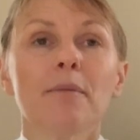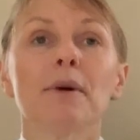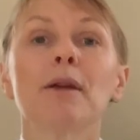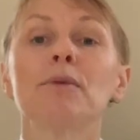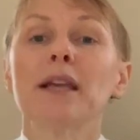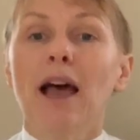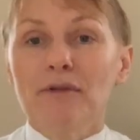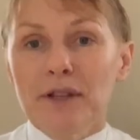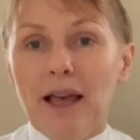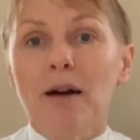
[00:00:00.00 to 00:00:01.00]
But it was
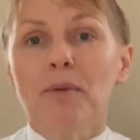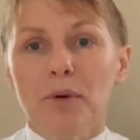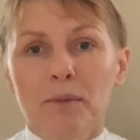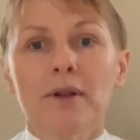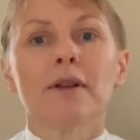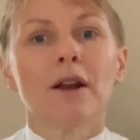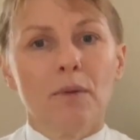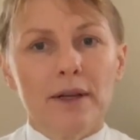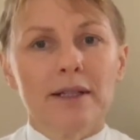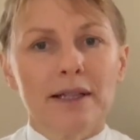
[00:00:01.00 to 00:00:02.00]
after that appointment that I
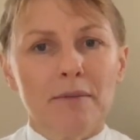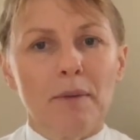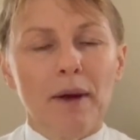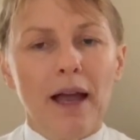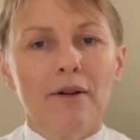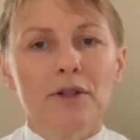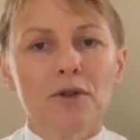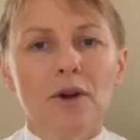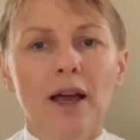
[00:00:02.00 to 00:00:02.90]
went to see my parents.